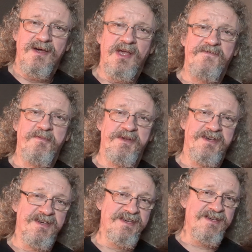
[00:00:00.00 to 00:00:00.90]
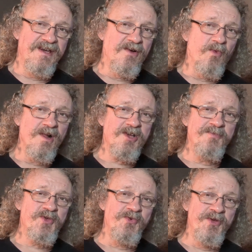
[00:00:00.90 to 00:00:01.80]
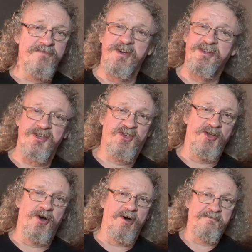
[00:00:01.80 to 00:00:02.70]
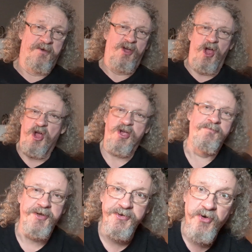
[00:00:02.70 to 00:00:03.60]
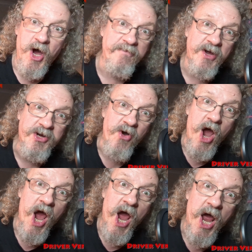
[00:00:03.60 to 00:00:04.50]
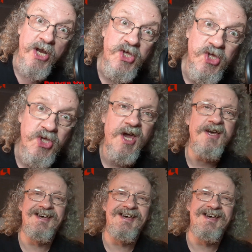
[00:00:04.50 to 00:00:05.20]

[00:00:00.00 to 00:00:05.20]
Hello everybody, welcome to another edition of A M D Driver Crash!